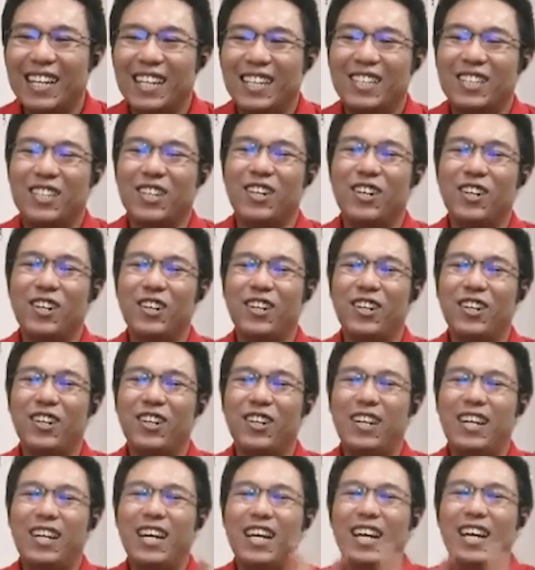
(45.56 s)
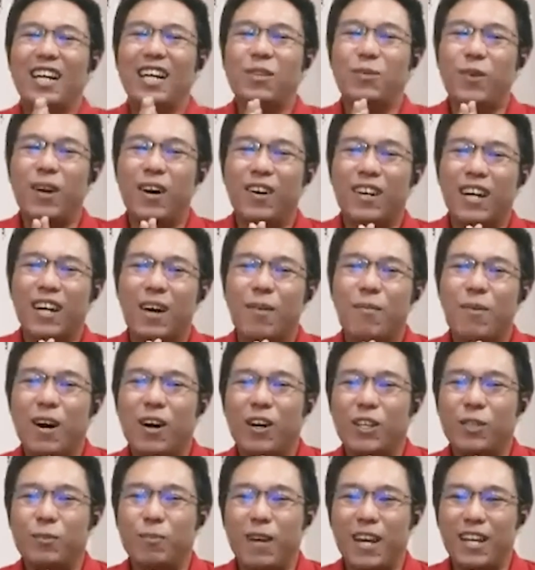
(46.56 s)
So let us welcome our
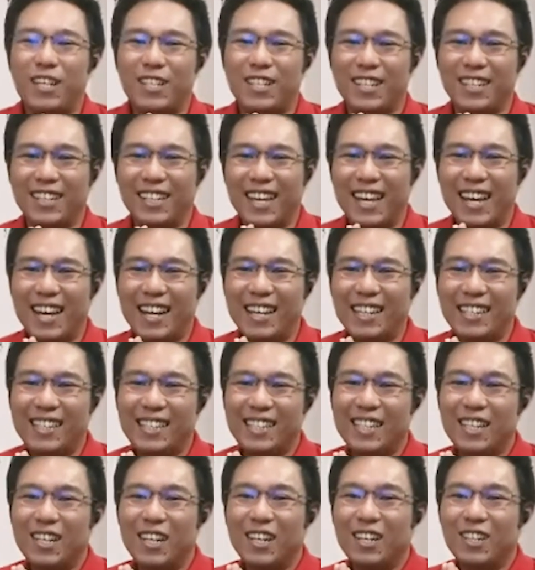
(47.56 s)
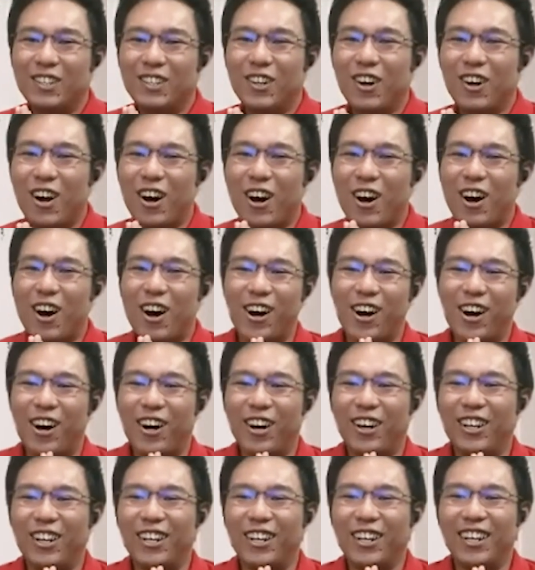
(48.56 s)
special guest,
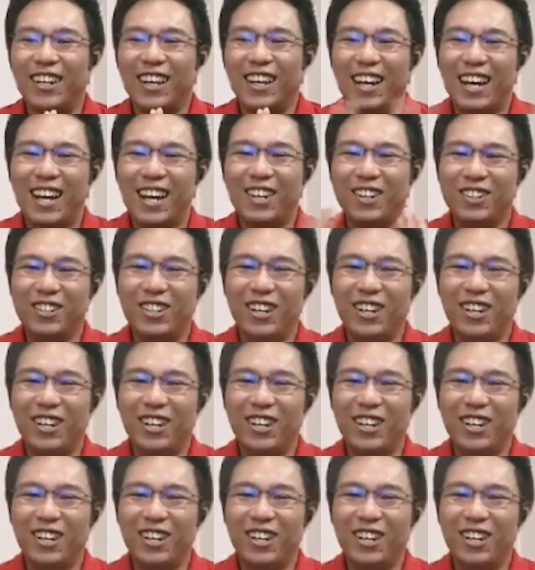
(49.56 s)
Dawn. Hello